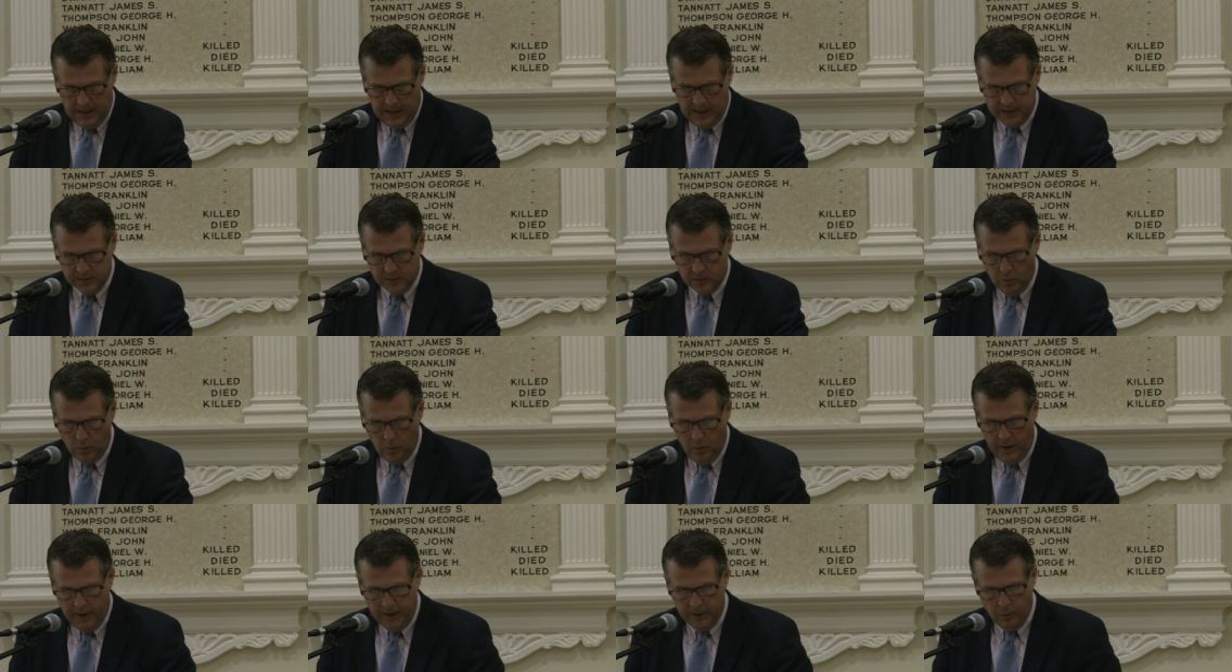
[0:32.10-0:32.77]
I do
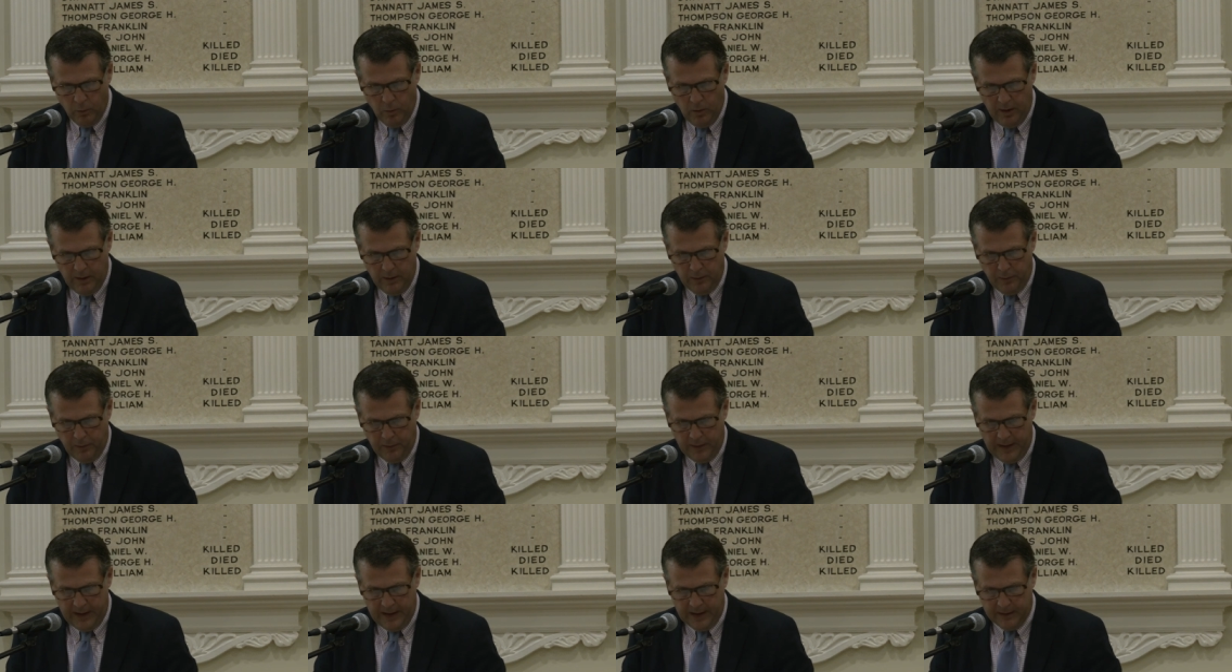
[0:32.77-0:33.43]
want to uh,
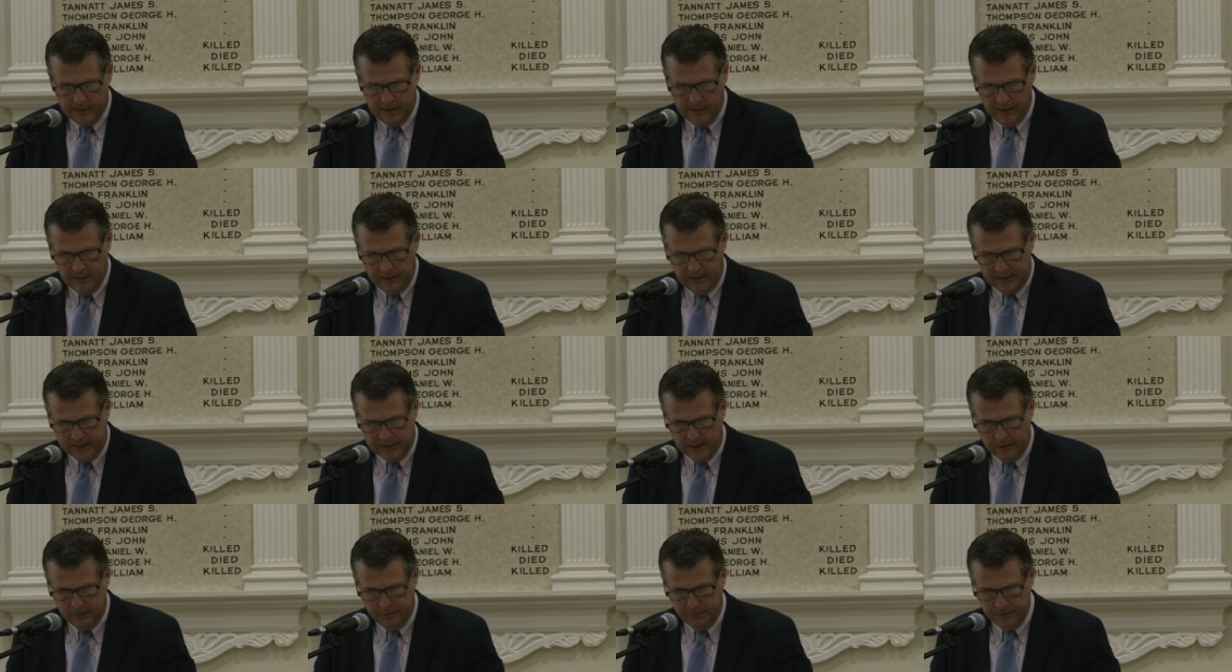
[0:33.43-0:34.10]
thank the
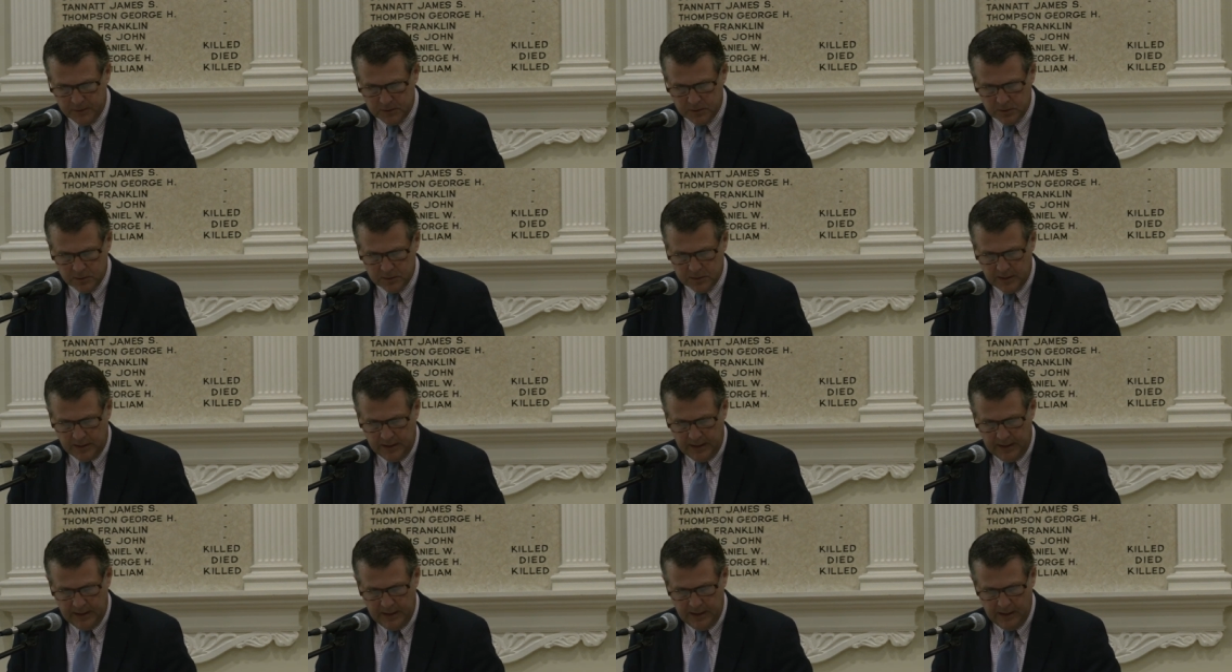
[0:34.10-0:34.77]
elected officials that
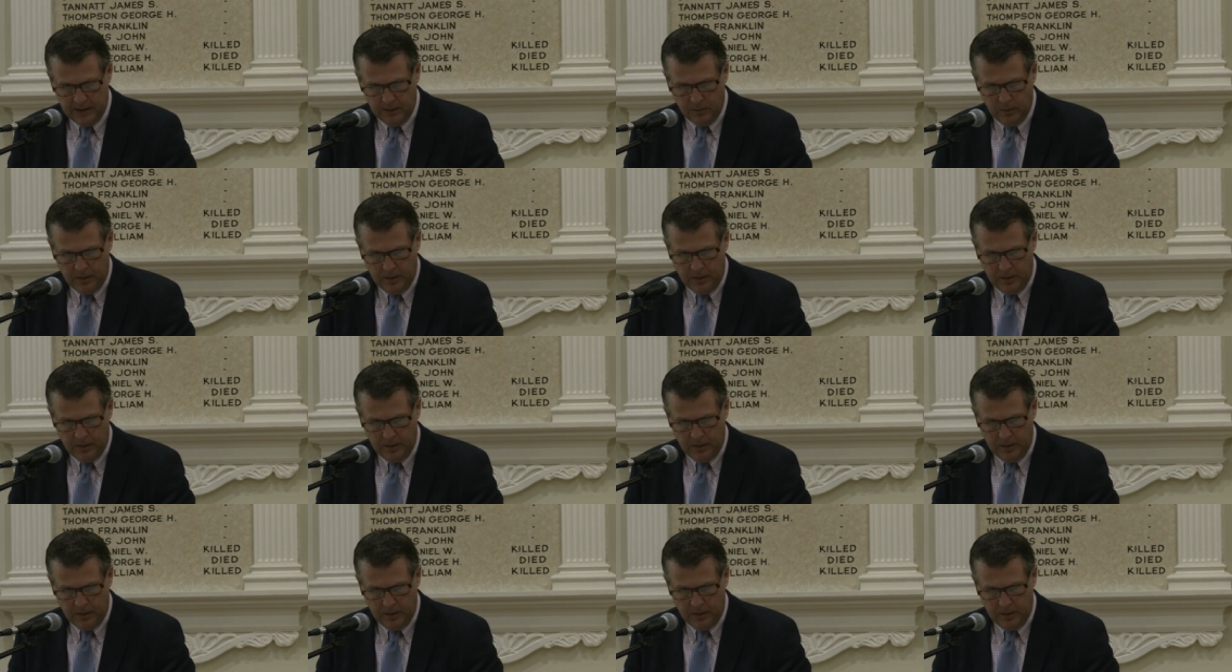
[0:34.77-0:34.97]
are here.